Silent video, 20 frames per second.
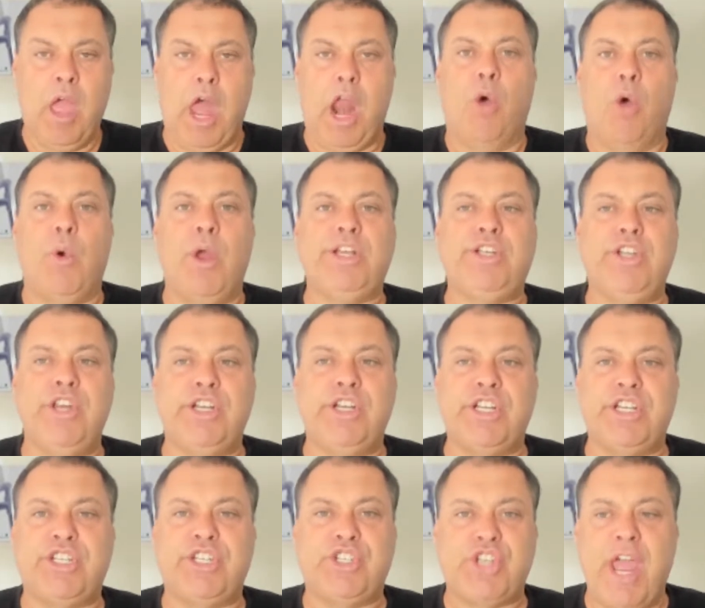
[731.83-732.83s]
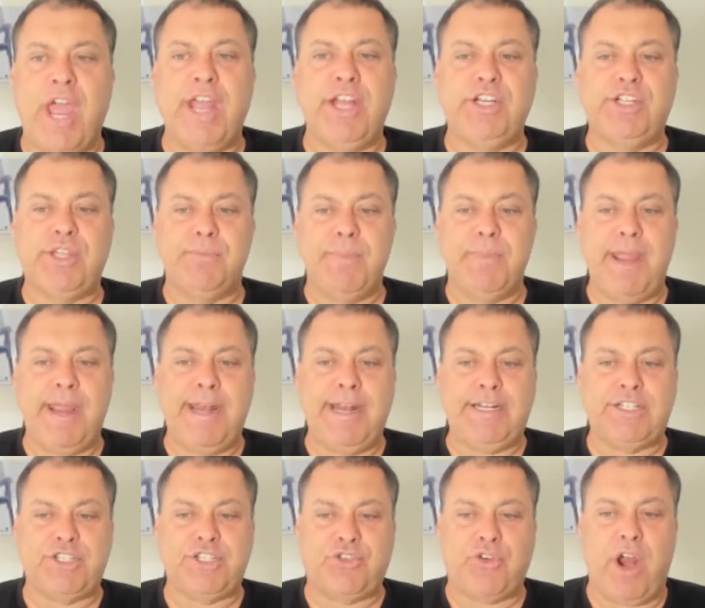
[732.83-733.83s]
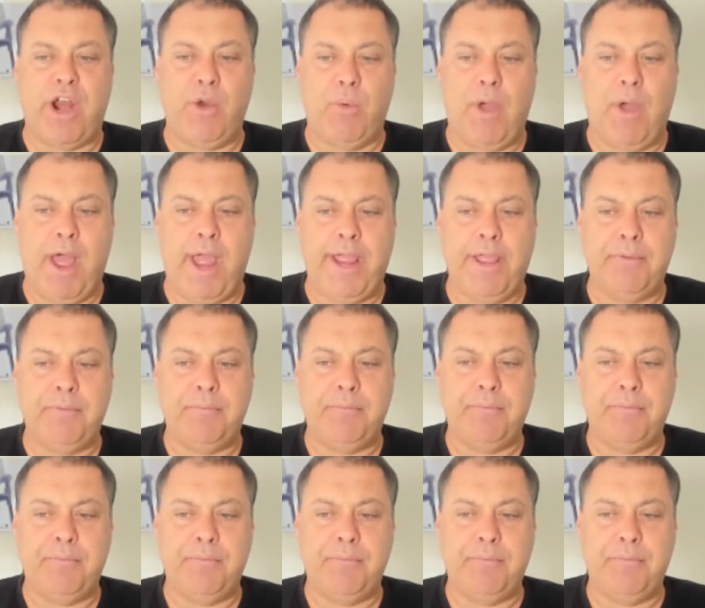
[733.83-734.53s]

And I want you to just change the meaning straight away.